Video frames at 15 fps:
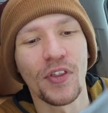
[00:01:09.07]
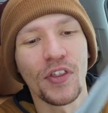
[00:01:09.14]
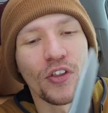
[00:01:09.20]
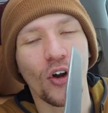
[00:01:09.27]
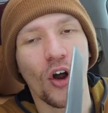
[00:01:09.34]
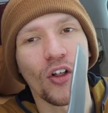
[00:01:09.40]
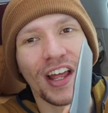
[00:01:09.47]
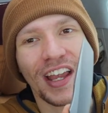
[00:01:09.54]

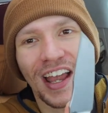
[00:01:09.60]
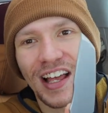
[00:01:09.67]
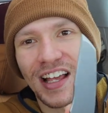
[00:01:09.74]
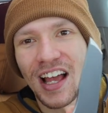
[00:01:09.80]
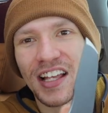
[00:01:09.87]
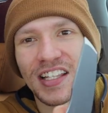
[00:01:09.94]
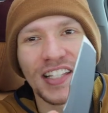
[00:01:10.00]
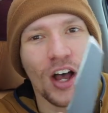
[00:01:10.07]
they're all like
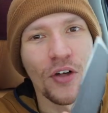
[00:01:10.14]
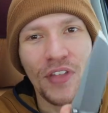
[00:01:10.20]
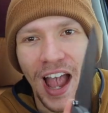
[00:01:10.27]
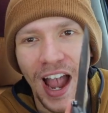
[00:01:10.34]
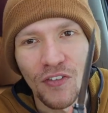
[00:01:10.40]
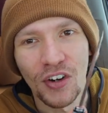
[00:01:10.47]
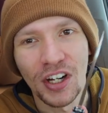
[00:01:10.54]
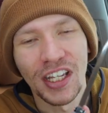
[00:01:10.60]
uh, South
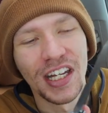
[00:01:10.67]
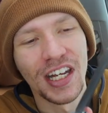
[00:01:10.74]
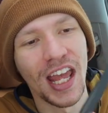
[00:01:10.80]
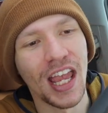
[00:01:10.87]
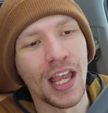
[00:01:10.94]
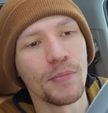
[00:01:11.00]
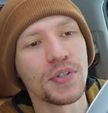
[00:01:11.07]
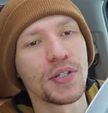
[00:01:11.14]
African
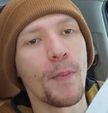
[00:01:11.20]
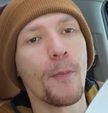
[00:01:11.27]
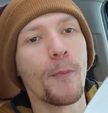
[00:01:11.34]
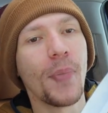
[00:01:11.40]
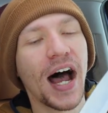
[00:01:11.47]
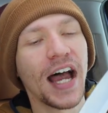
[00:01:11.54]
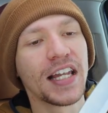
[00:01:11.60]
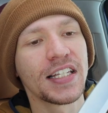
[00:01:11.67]
names,
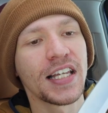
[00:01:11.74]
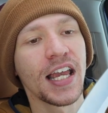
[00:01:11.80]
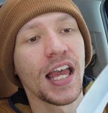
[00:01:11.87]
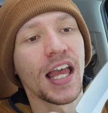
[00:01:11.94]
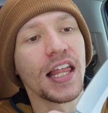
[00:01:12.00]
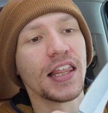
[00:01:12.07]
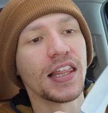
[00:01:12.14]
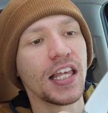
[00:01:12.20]
but
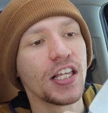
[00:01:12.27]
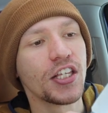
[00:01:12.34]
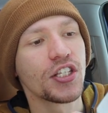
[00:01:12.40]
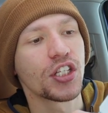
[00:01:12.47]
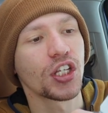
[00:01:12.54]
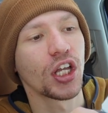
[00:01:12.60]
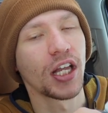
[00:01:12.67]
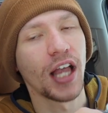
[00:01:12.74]

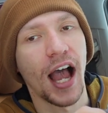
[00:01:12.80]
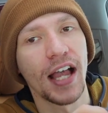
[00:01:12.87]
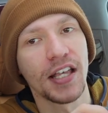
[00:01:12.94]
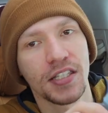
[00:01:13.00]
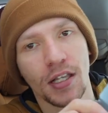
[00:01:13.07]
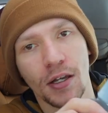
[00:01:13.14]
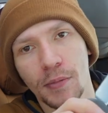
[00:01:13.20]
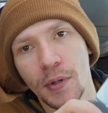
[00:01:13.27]
these
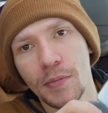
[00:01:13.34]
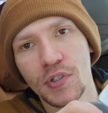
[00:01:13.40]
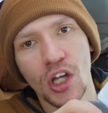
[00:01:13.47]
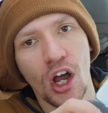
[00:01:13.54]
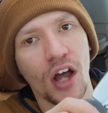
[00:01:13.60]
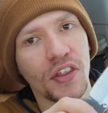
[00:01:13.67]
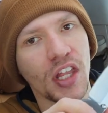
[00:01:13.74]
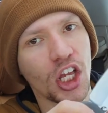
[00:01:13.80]
guys, the
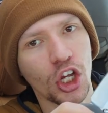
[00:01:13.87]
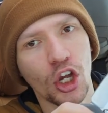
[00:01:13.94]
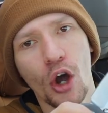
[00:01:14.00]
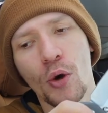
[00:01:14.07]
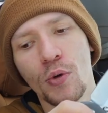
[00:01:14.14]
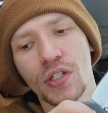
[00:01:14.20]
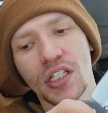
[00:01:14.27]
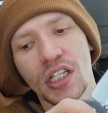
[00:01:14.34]
Umnumzaan, the
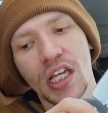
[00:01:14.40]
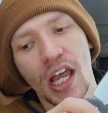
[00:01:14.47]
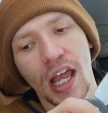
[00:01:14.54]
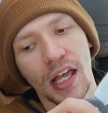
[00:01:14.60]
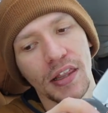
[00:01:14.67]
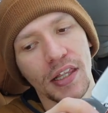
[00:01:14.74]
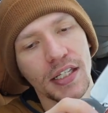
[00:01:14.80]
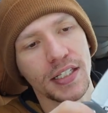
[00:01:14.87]
Nkosi,
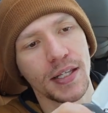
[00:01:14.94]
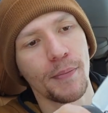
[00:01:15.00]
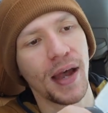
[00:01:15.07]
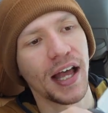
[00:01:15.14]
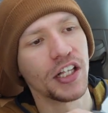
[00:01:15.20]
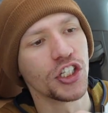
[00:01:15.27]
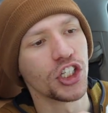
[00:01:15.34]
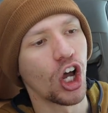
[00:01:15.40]
and the
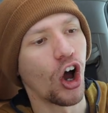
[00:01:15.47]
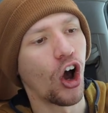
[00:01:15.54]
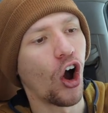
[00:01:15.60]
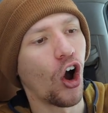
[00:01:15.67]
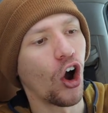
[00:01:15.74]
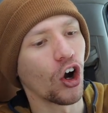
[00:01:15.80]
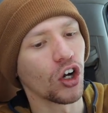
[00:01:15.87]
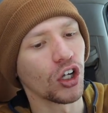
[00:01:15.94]
Sabenza,
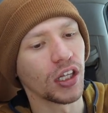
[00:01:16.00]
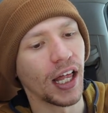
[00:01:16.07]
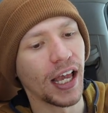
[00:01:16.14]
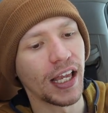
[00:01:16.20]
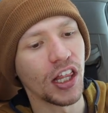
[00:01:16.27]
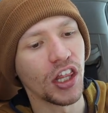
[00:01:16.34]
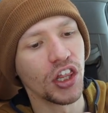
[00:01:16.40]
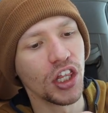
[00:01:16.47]
are
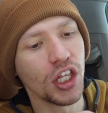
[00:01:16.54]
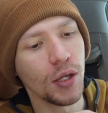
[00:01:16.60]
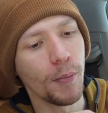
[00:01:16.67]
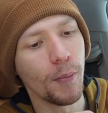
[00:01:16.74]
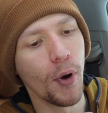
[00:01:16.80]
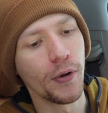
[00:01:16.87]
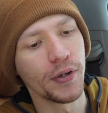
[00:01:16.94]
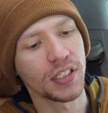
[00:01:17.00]
like the
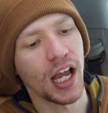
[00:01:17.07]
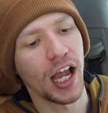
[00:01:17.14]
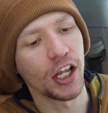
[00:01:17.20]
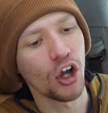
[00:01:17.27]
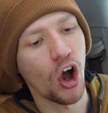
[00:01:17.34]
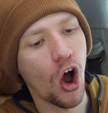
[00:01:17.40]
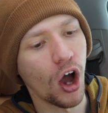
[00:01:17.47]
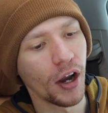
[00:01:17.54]
most
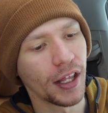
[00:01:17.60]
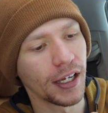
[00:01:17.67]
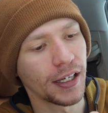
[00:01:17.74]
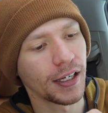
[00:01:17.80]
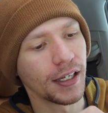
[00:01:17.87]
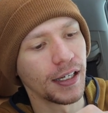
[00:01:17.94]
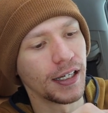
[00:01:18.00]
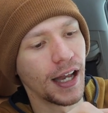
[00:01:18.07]

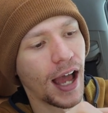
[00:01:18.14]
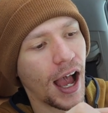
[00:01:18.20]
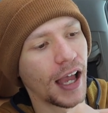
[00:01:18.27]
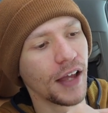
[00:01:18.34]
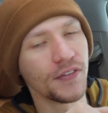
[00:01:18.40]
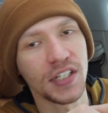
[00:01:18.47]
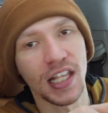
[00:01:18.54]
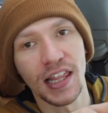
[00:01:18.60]
iconic
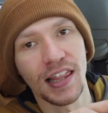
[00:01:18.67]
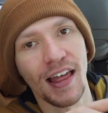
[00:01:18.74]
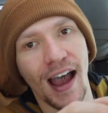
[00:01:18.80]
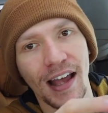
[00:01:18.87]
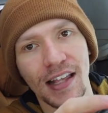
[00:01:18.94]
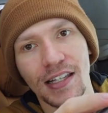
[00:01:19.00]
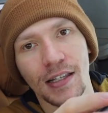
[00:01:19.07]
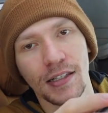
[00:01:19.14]
knives
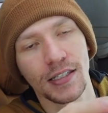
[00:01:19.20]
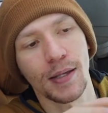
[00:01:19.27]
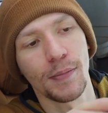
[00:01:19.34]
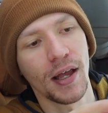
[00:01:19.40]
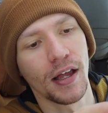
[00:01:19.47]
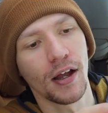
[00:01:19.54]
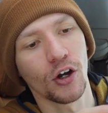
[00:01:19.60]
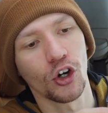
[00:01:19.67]
that
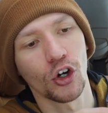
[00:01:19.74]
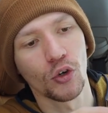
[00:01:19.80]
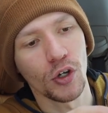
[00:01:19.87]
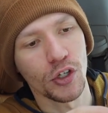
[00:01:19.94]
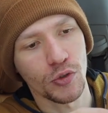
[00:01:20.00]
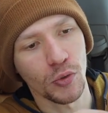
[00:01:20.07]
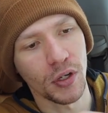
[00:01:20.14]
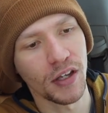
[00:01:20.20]
or
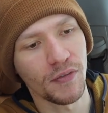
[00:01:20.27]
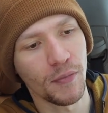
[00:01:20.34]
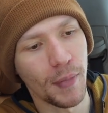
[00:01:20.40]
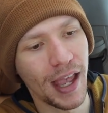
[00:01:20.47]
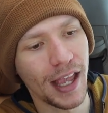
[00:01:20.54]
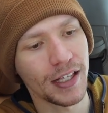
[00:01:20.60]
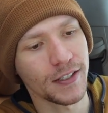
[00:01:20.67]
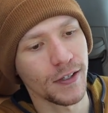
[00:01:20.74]
Chris Reeve
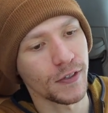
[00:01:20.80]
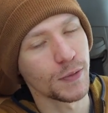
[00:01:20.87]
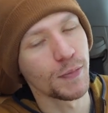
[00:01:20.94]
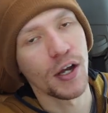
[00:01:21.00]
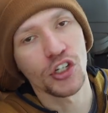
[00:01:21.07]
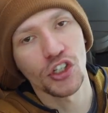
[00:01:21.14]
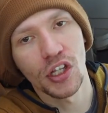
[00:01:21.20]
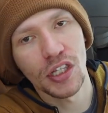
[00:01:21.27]
makes,
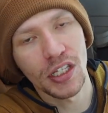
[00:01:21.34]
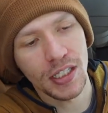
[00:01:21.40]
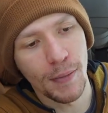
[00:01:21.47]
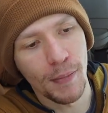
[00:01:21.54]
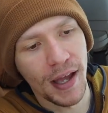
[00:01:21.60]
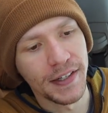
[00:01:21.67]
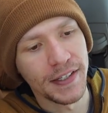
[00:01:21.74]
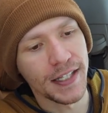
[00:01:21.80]
especially the
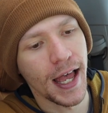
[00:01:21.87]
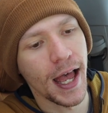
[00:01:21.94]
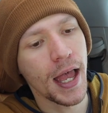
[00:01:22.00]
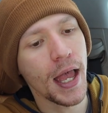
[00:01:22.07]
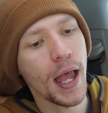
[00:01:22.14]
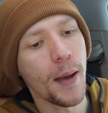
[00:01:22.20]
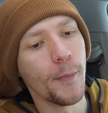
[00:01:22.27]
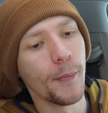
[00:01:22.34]
Sabenza,
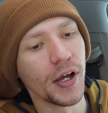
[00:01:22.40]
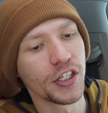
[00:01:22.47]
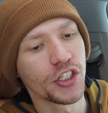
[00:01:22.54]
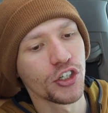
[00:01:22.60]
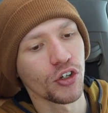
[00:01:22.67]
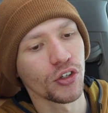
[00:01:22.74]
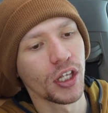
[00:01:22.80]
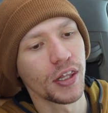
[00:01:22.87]
but
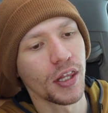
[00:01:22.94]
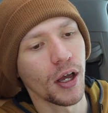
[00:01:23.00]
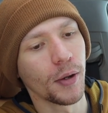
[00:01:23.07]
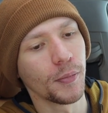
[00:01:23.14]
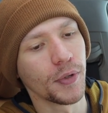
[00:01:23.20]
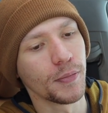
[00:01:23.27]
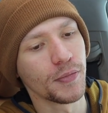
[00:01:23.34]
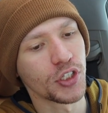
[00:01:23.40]
certainly the
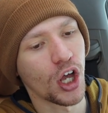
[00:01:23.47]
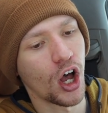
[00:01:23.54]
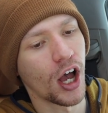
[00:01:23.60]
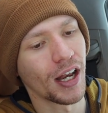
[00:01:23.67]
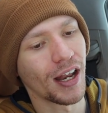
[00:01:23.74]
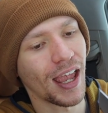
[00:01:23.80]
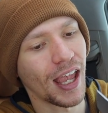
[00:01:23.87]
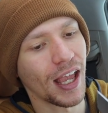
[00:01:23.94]

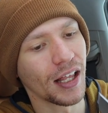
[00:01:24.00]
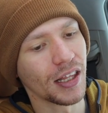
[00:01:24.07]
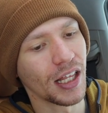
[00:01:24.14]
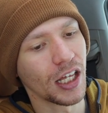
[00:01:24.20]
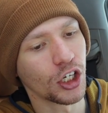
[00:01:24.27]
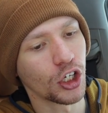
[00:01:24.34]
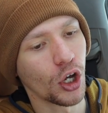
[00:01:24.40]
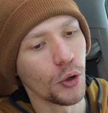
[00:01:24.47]
Umnumzaan and the
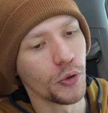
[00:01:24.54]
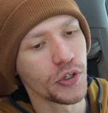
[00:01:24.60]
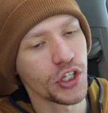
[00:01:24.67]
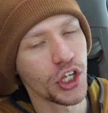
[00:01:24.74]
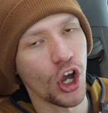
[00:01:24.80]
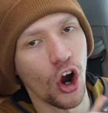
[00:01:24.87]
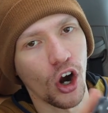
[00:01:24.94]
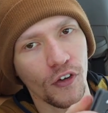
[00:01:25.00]

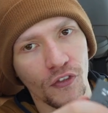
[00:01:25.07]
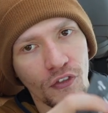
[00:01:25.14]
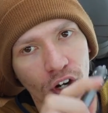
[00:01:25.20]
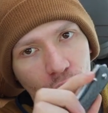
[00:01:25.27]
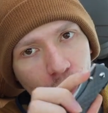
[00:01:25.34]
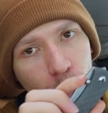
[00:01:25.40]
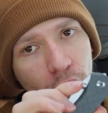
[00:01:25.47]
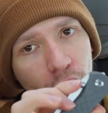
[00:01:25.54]
Nkosi are
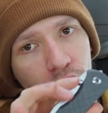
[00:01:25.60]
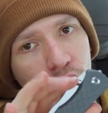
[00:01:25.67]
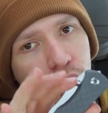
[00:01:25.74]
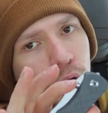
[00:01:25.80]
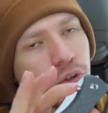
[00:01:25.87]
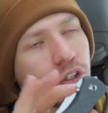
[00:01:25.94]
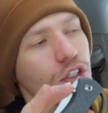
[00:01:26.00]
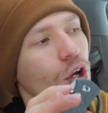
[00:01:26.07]
very well known.